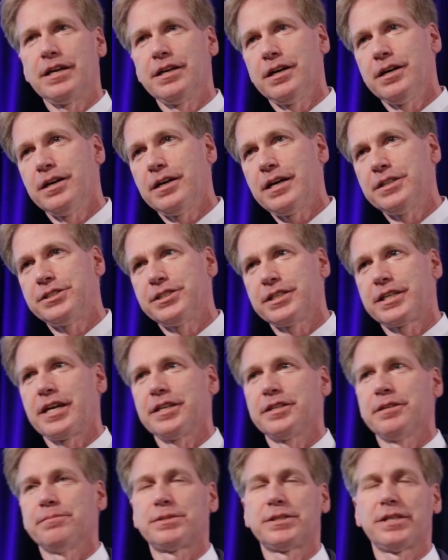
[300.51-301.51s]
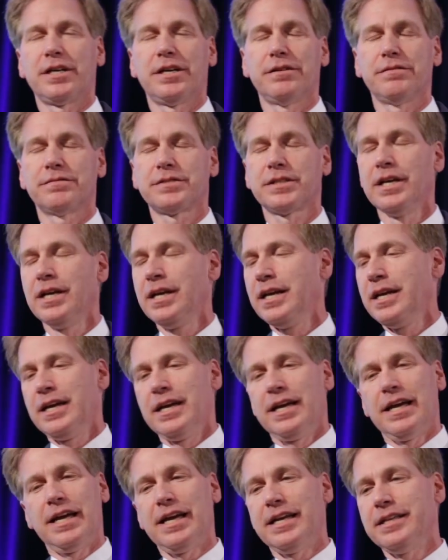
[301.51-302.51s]
educate themselves.
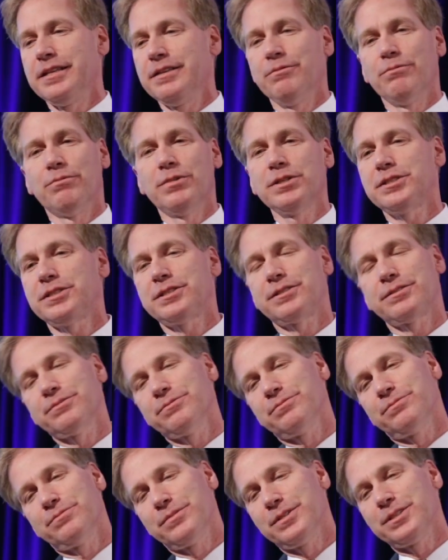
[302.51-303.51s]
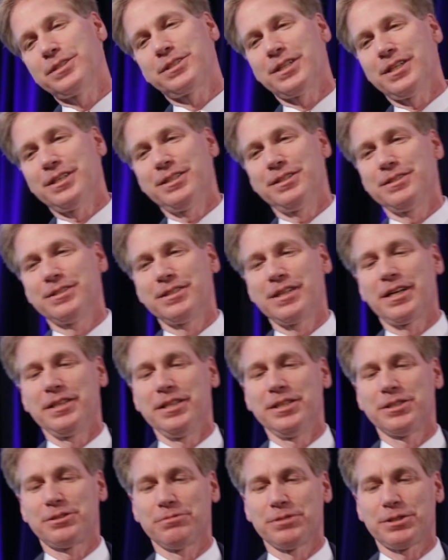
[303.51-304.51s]
And once I got
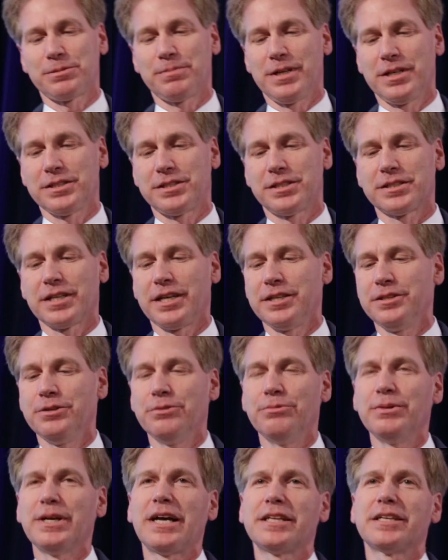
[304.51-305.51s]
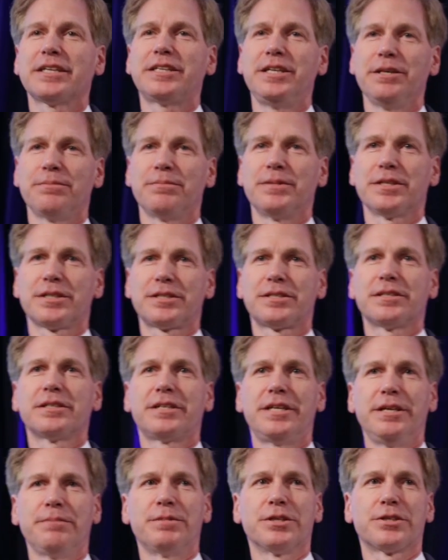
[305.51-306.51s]
these responses, I knew we had to keep
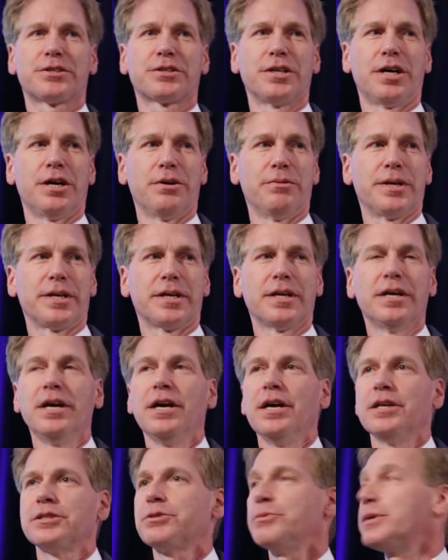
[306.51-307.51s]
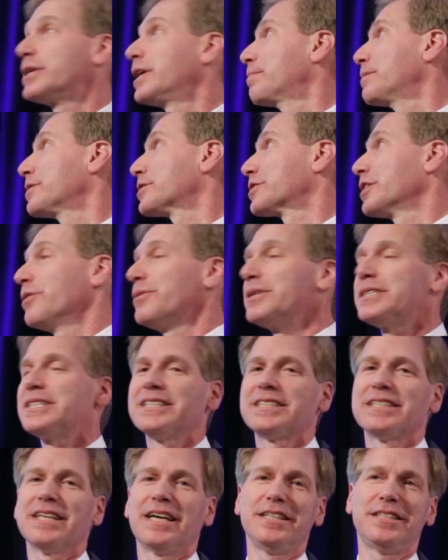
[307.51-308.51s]
this going. So we kept this going
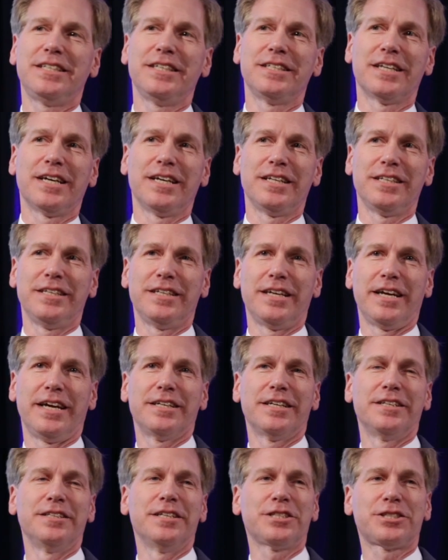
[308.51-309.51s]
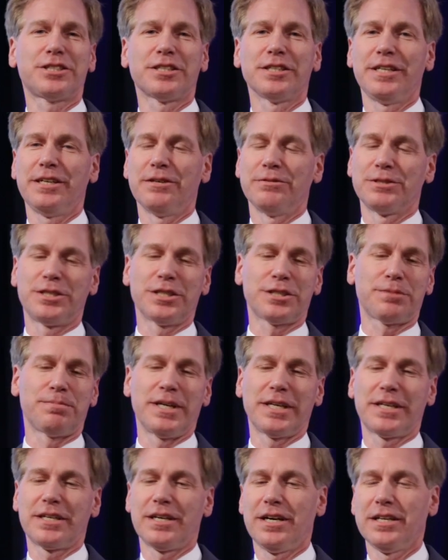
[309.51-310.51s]
since 1998. Initially, it was just
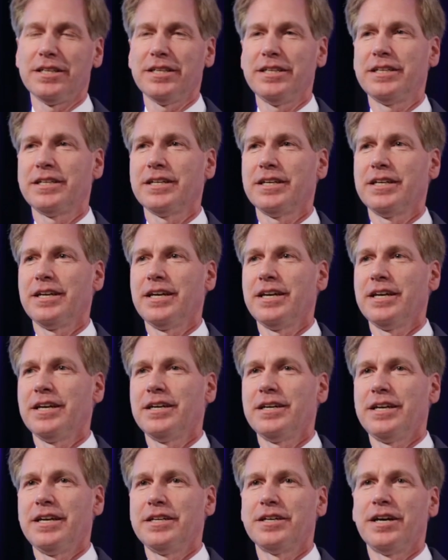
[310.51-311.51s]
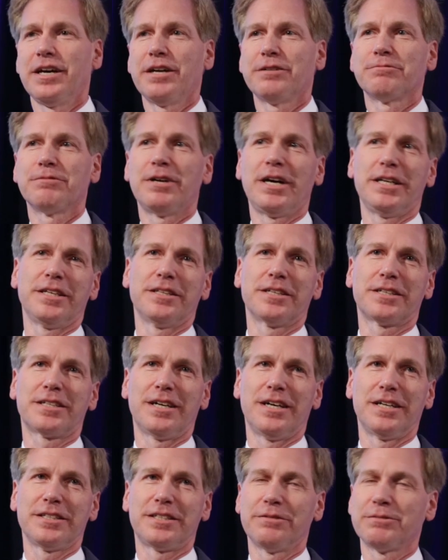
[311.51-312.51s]
my colleague and I writing the
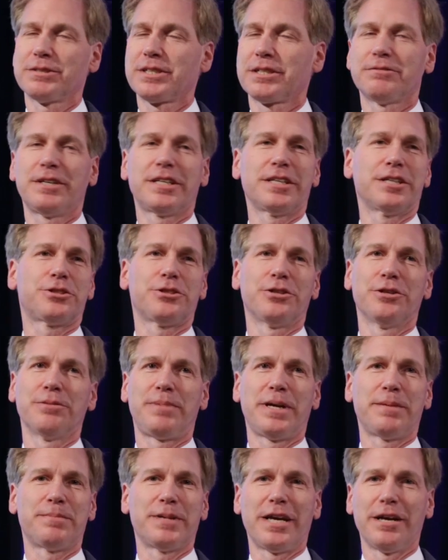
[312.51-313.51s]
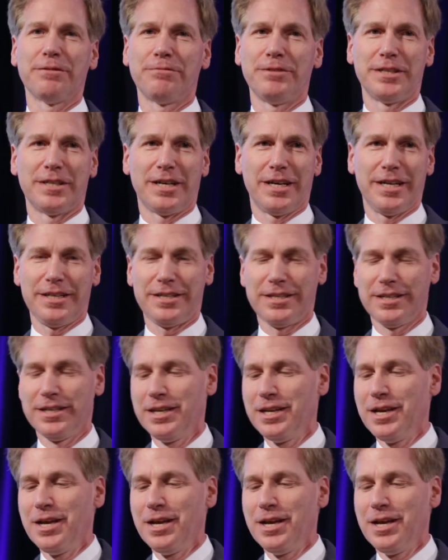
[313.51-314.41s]
content. It was like writing a term paper every night.